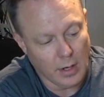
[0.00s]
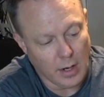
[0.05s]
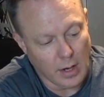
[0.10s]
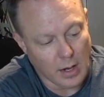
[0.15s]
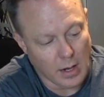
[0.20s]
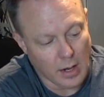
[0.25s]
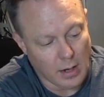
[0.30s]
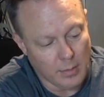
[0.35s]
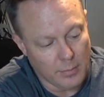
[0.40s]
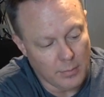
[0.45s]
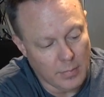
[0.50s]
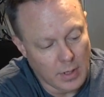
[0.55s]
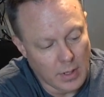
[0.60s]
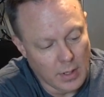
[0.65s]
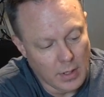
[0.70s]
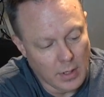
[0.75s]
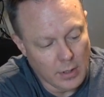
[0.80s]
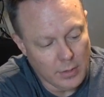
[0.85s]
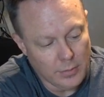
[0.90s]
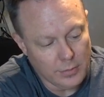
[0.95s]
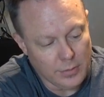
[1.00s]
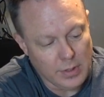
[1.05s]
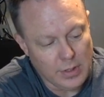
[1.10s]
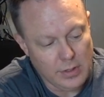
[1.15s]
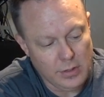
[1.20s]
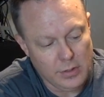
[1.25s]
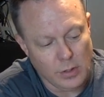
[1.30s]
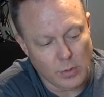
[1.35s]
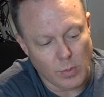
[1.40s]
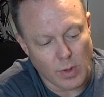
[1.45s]

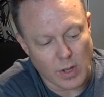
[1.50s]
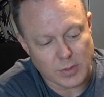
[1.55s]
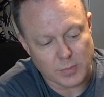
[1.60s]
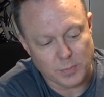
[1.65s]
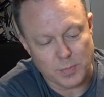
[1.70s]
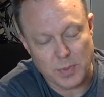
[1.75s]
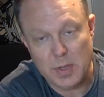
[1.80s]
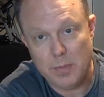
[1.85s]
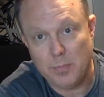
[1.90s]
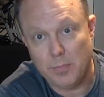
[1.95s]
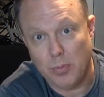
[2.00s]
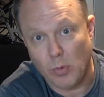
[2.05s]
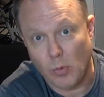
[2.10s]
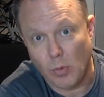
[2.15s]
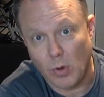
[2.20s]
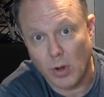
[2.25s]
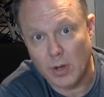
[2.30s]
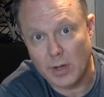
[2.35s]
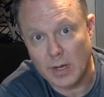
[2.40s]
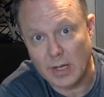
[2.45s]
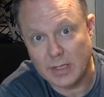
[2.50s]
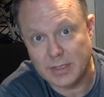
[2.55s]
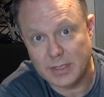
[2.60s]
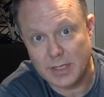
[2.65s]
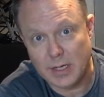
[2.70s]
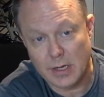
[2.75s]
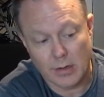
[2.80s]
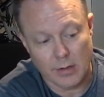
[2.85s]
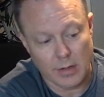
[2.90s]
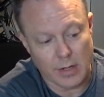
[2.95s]
The USB port that's
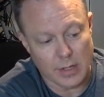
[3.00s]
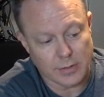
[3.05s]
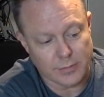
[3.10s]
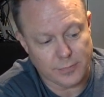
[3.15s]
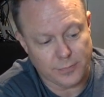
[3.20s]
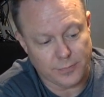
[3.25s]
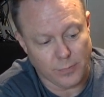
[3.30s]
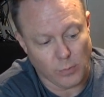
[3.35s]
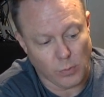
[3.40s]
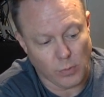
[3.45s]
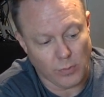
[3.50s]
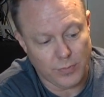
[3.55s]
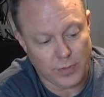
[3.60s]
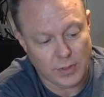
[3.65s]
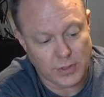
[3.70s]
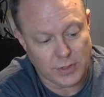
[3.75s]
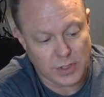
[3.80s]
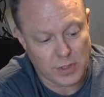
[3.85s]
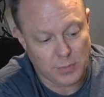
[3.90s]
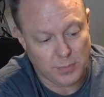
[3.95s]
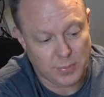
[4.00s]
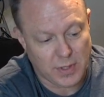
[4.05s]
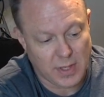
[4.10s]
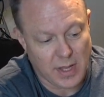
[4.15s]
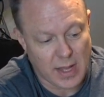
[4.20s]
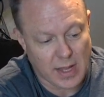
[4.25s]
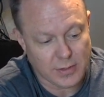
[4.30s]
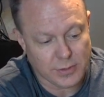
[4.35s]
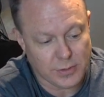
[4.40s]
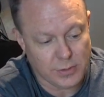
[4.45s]
here is for the
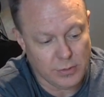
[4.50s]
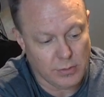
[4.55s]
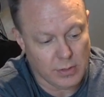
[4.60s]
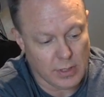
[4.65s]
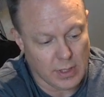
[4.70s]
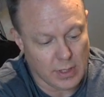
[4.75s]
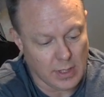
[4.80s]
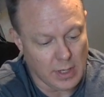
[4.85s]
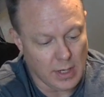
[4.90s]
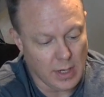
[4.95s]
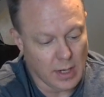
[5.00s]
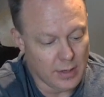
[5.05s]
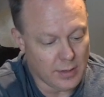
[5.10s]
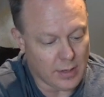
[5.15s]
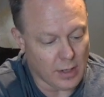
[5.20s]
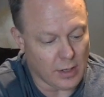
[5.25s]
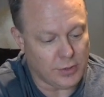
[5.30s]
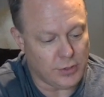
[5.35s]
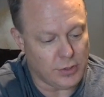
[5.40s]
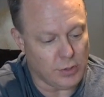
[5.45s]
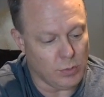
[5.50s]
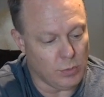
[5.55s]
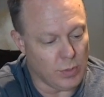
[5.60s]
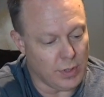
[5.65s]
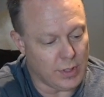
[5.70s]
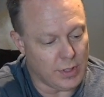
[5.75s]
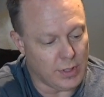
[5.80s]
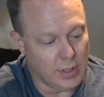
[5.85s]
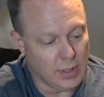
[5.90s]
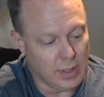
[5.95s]
GPS unit that you
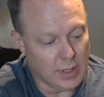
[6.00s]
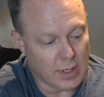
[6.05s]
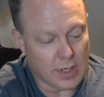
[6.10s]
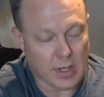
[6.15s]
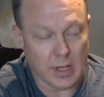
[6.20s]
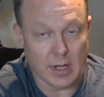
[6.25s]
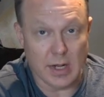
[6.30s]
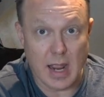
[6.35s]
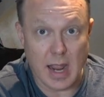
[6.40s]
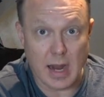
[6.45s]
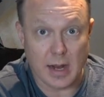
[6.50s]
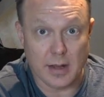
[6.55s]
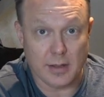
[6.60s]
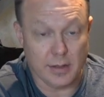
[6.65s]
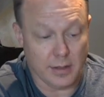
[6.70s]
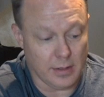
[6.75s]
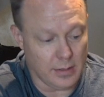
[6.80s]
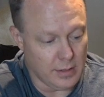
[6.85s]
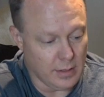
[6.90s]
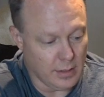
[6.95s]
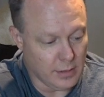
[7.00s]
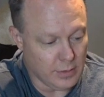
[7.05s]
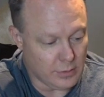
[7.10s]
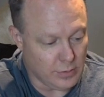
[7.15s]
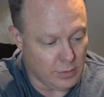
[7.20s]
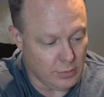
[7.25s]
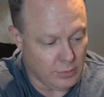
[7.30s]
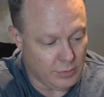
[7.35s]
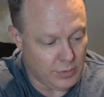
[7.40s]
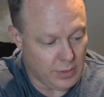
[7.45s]
would connect
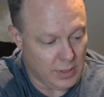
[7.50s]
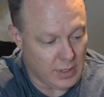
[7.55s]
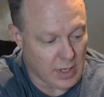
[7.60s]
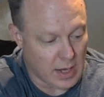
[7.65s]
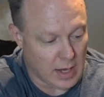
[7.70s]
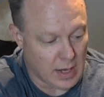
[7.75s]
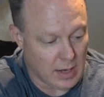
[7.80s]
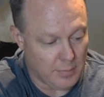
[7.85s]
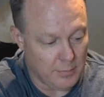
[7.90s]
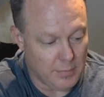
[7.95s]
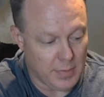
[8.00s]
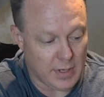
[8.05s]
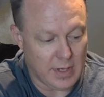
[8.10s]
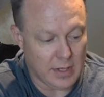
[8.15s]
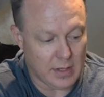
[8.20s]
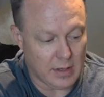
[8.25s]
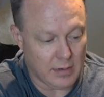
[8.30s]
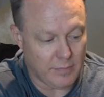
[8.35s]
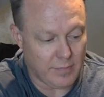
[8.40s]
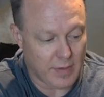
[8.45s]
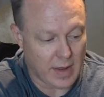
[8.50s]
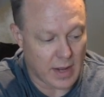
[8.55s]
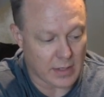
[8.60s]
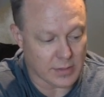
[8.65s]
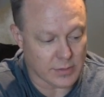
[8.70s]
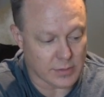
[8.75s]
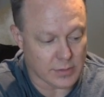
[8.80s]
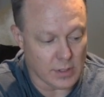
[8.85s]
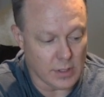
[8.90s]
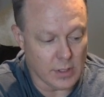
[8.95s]
to the mini
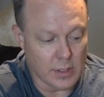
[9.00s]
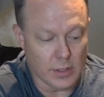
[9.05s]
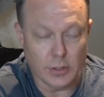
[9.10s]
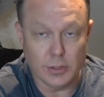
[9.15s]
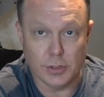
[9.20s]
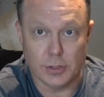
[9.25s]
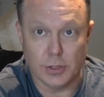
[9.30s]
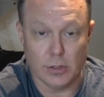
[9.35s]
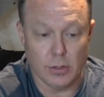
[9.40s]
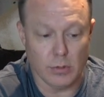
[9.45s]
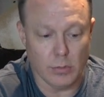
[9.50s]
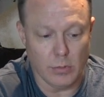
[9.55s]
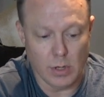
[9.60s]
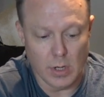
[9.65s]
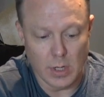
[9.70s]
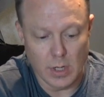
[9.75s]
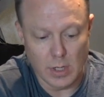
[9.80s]
advanced shoe.